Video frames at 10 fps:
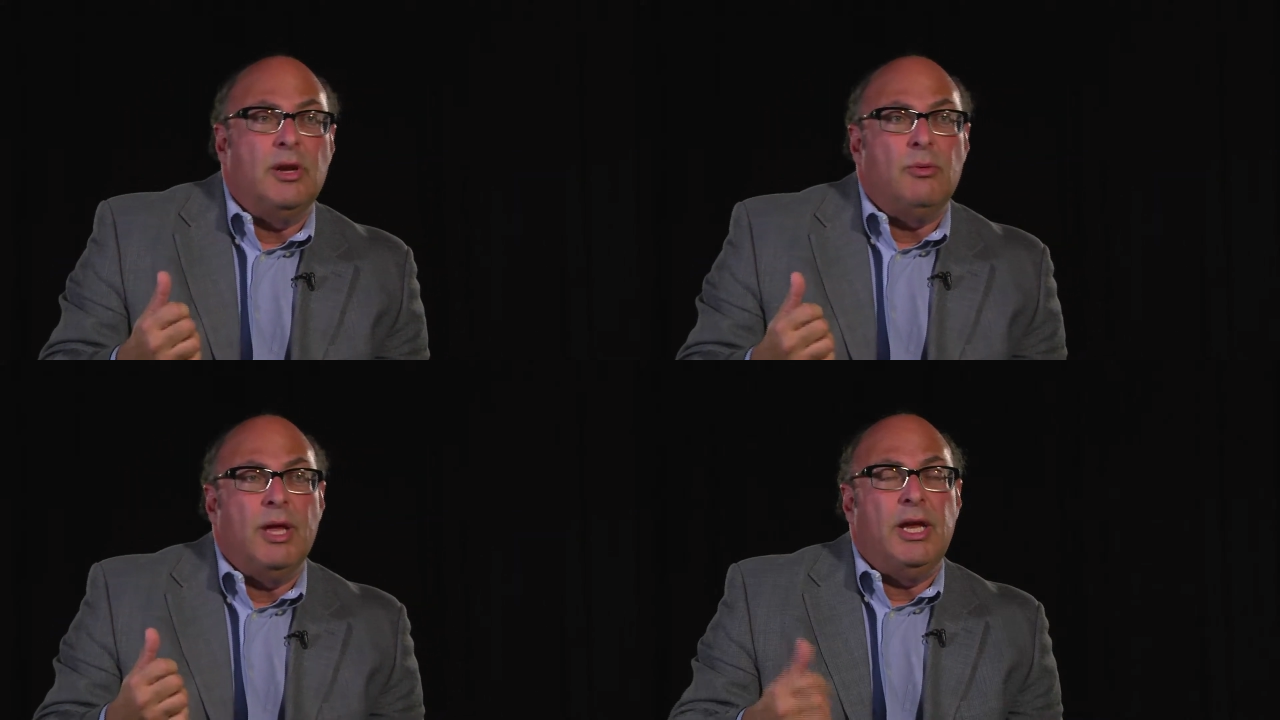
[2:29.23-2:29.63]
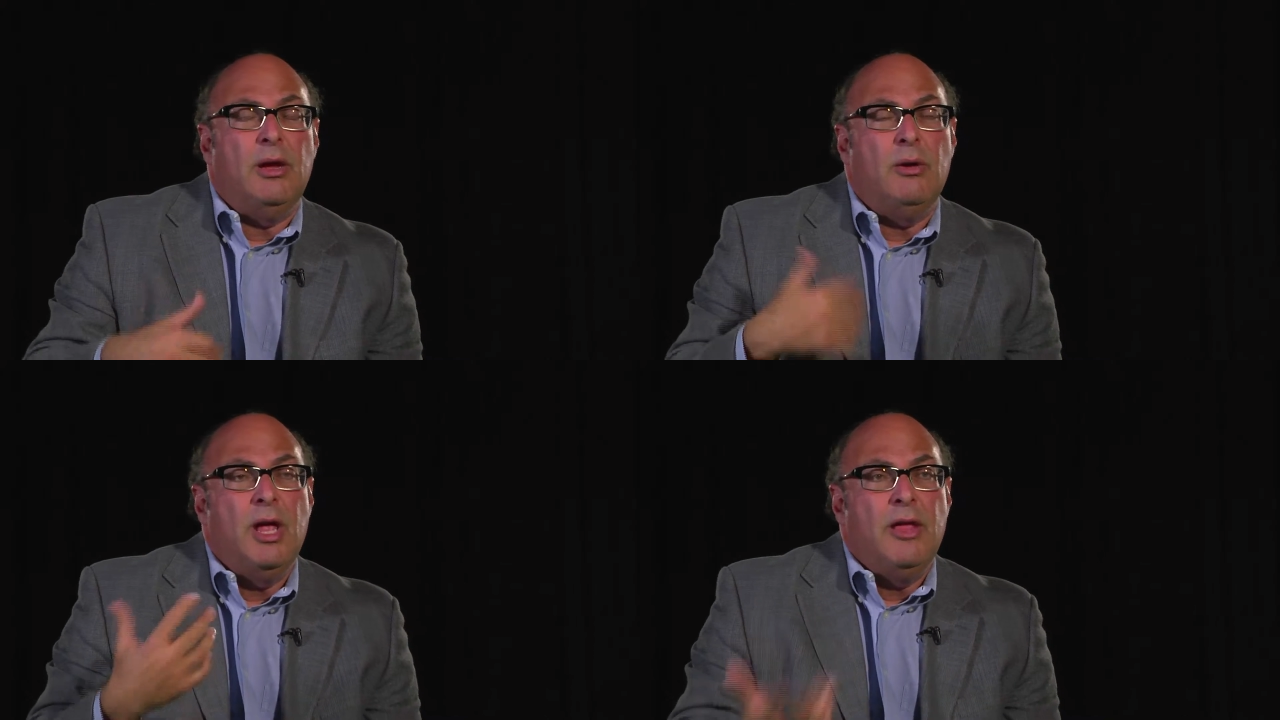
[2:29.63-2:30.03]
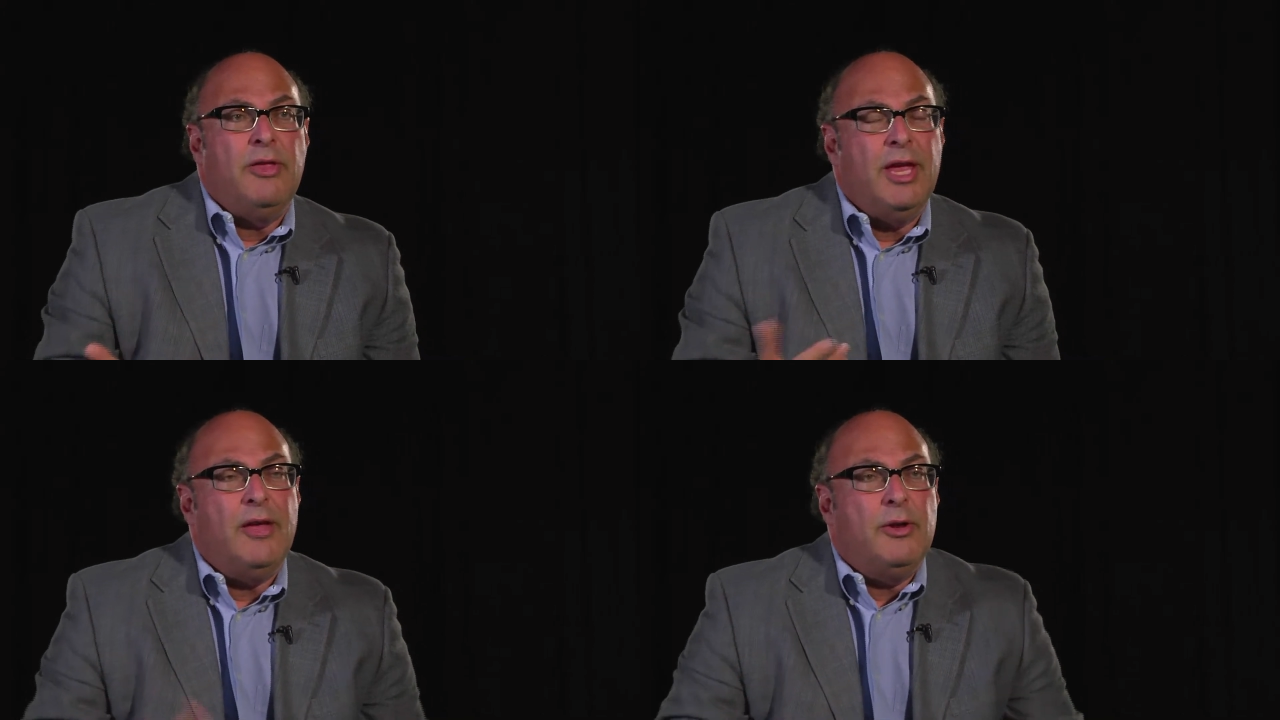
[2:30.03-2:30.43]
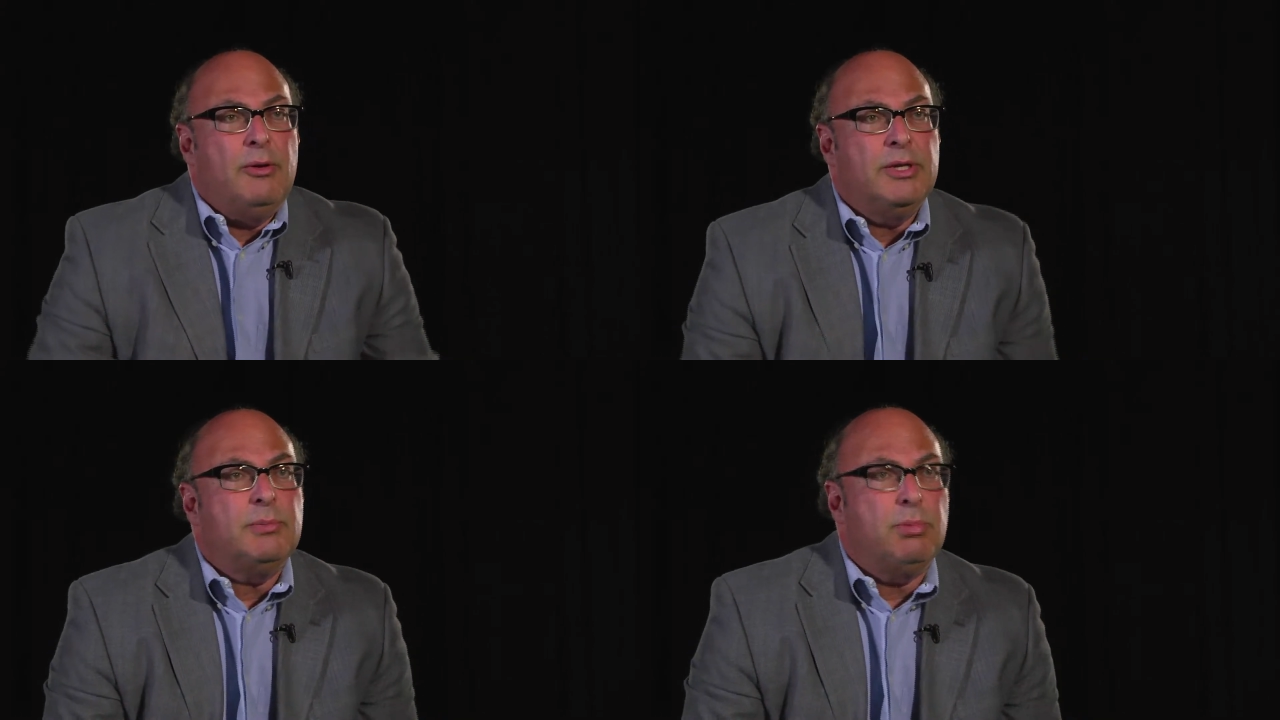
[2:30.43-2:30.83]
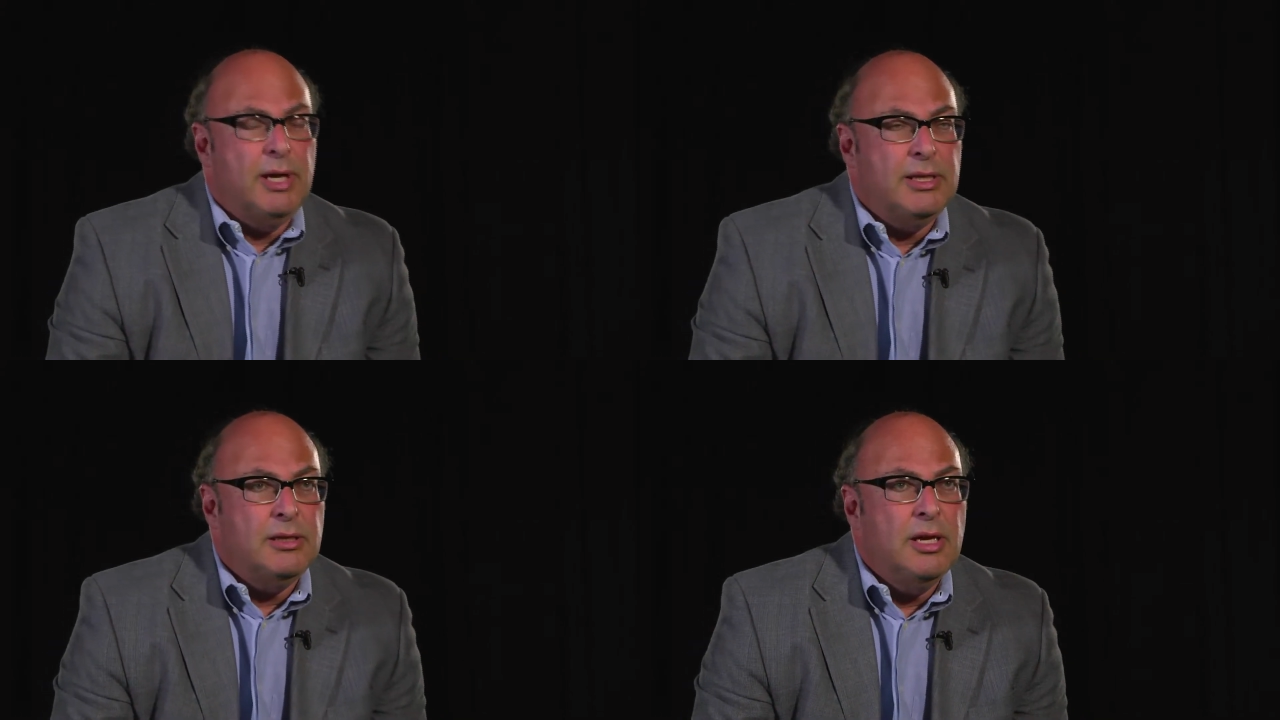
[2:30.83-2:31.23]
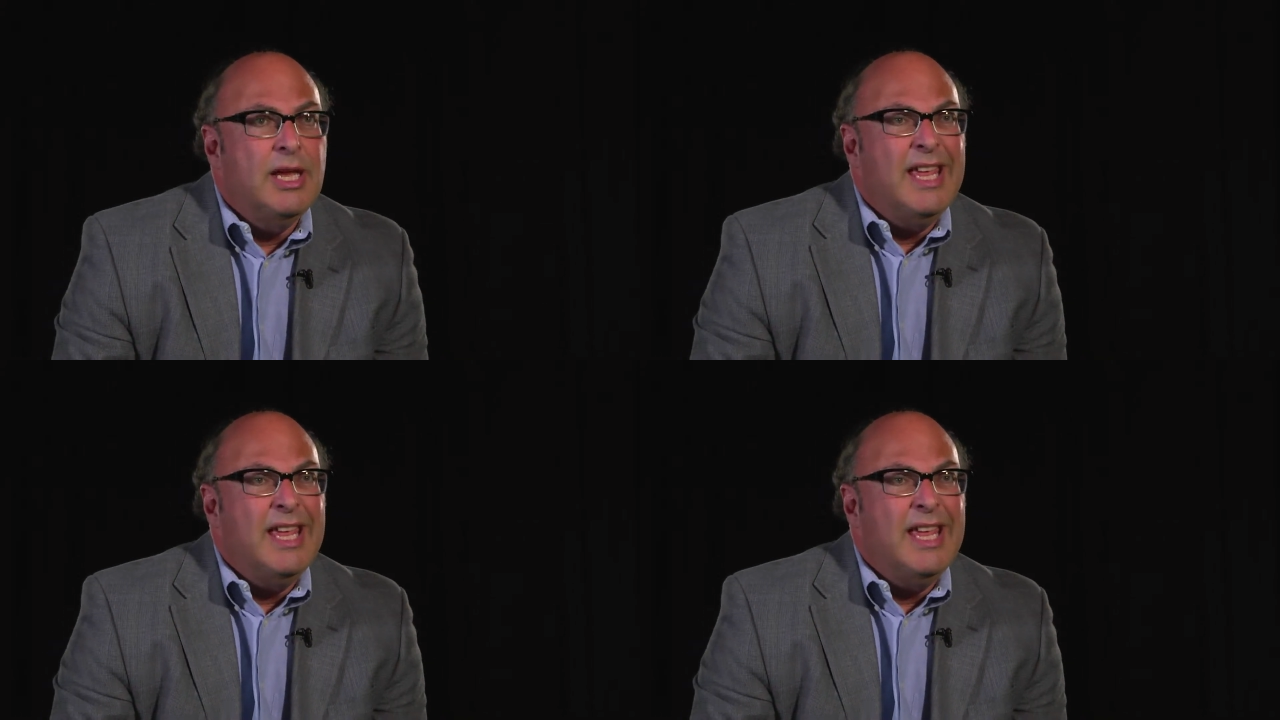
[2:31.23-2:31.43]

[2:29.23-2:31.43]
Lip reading: and radio. The other is print.